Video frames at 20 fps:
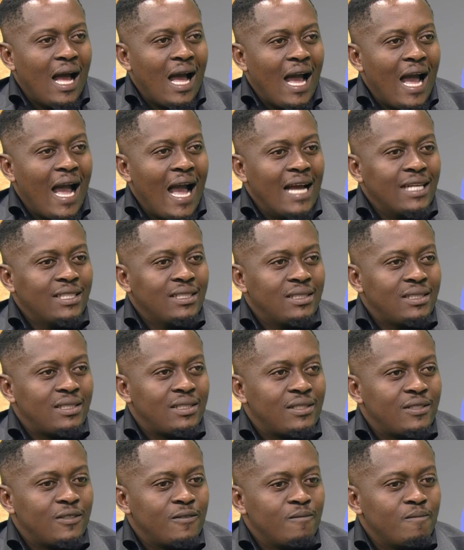
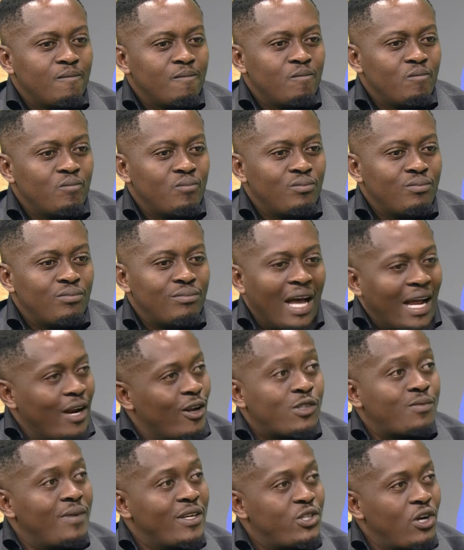And I
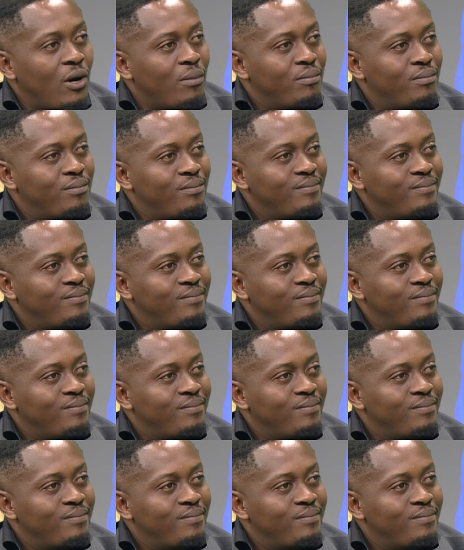lost my job,